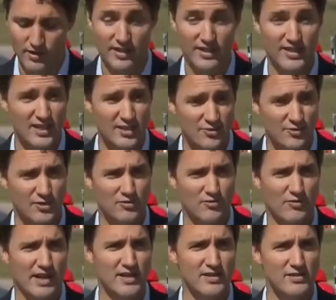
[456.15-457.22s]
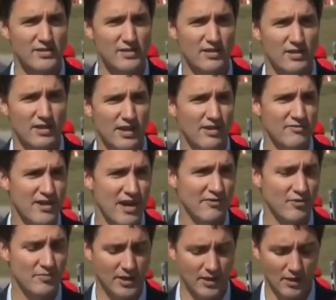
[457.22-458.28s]
and interest rates have
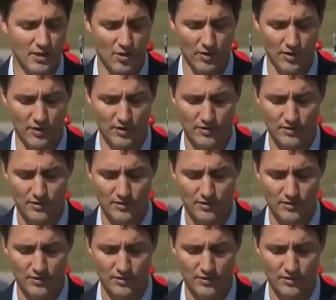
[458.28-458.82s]
never been lower.